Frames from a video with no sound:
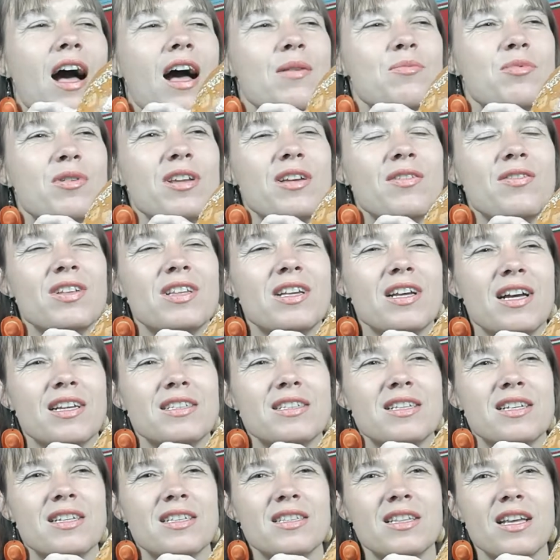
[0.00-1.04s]
I believe it
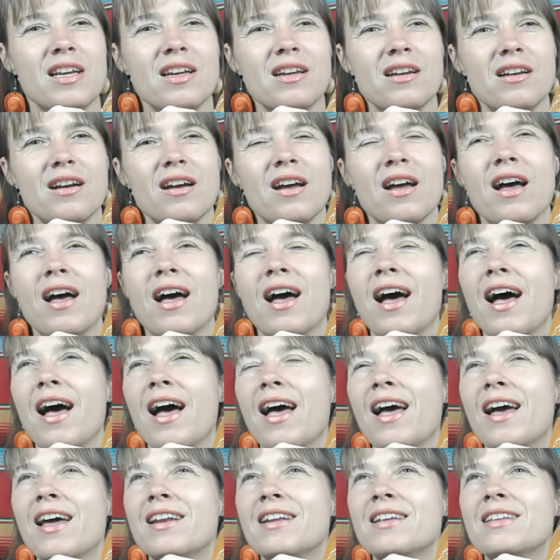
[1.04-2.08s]
has this thing,
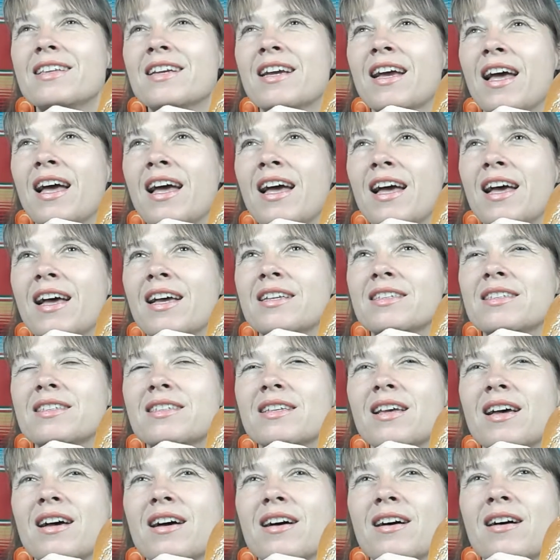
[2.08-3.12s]
and it has
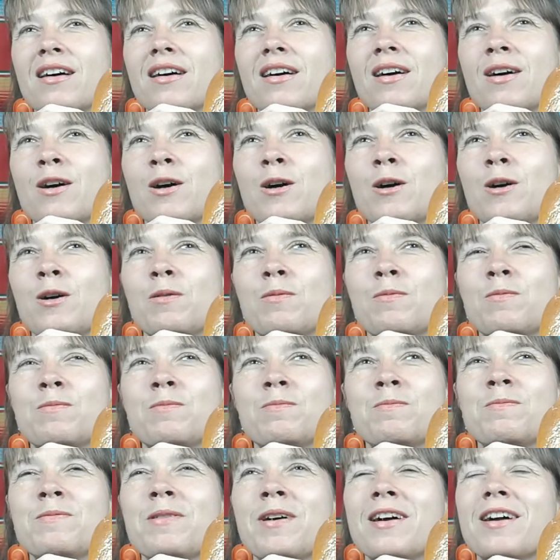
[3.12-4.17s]

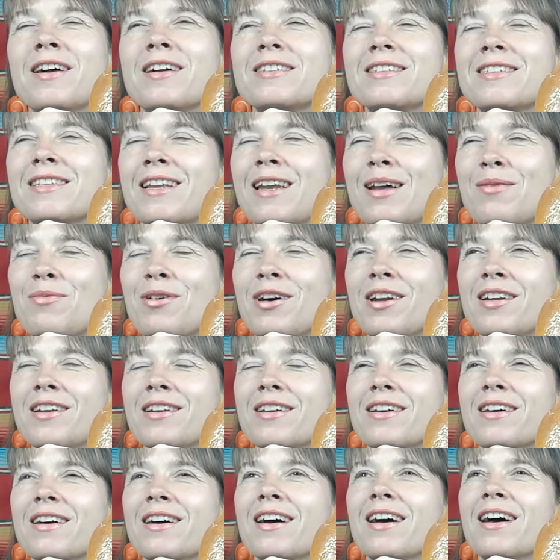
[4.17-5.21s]
cinnamon,
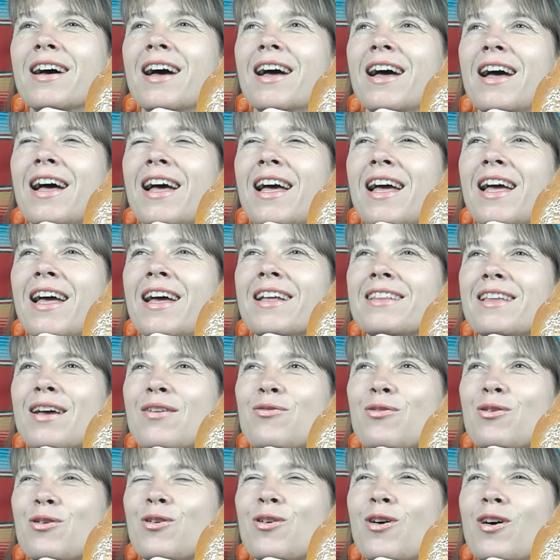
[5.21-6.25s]
and I
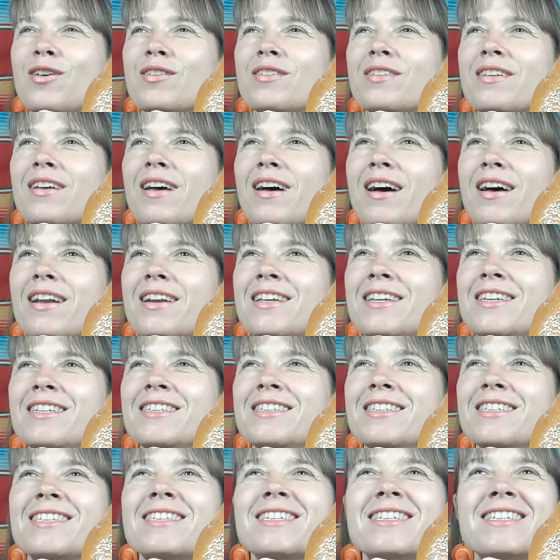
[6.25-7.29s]
forgot
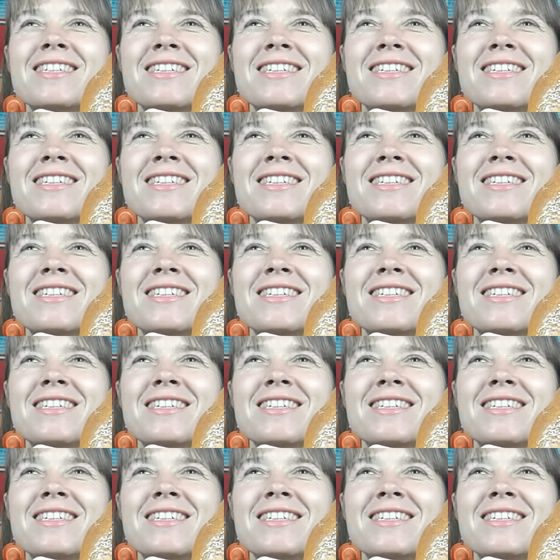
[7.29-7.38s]
anise.